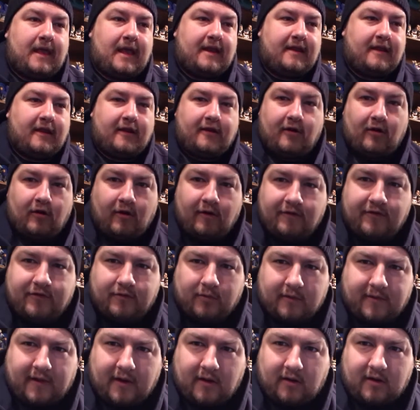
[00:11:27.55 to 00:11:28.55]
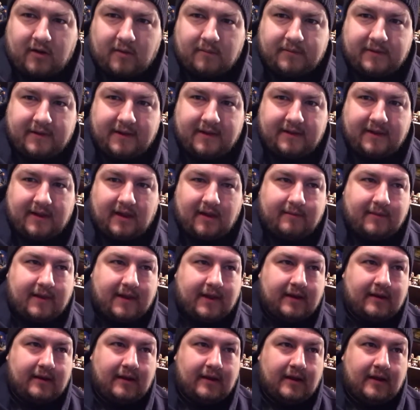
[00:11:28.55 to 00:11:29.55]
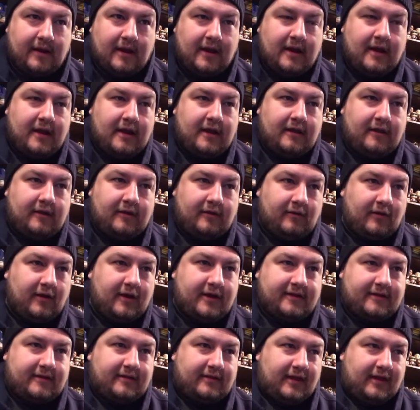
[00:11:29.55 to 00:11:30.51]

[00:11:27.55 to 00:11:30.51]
nerves were there completely. I mean, you look